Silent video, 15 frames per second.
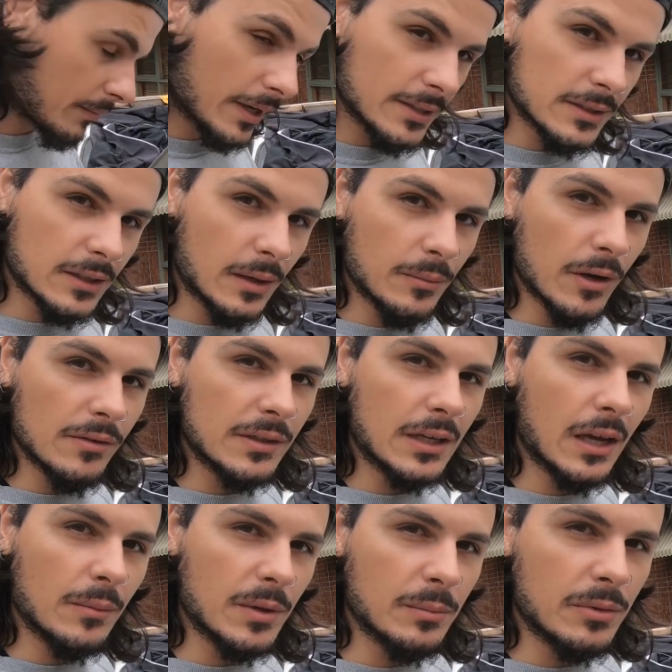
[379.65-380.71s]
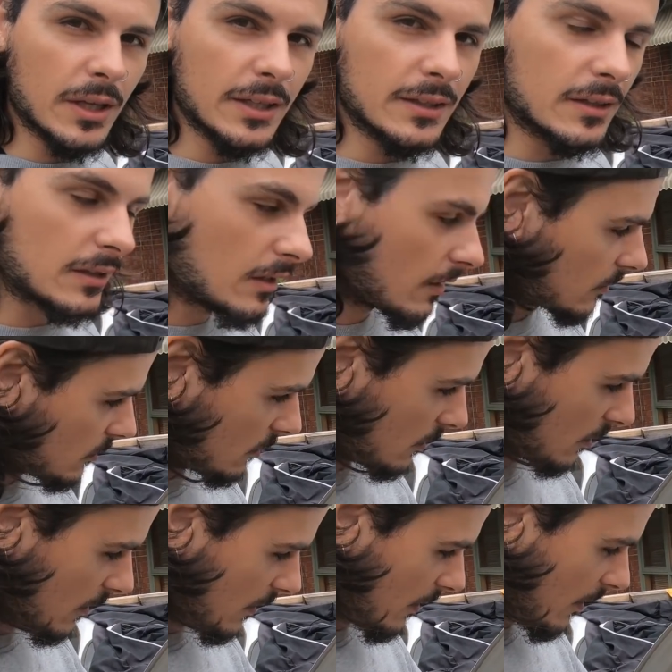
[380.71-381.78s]
a mate to come over and help me bleed the
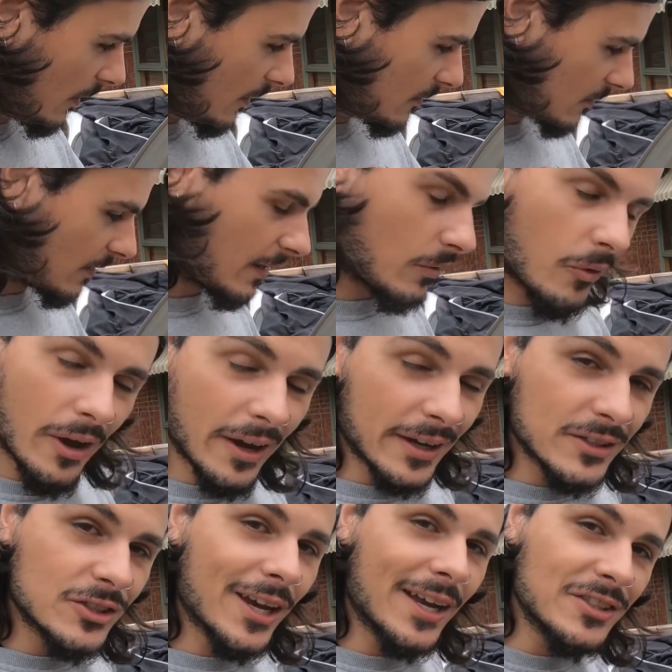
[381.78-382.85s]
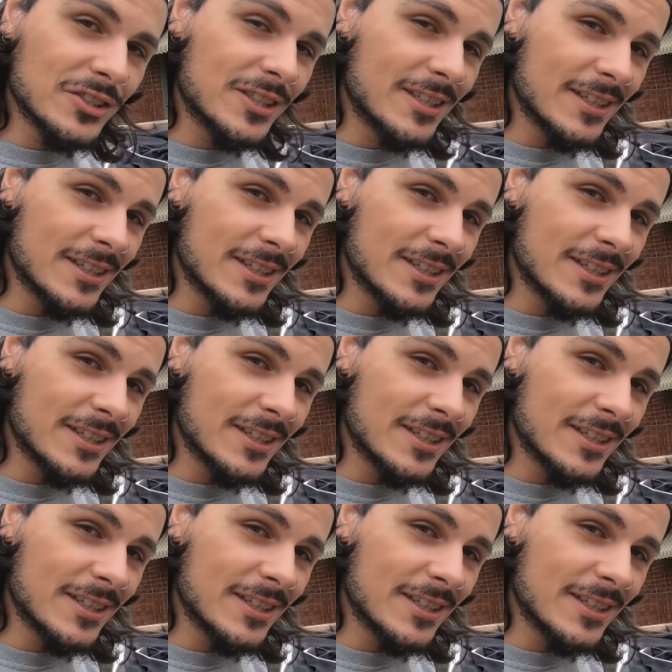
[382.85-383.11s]
clutch so that way I can change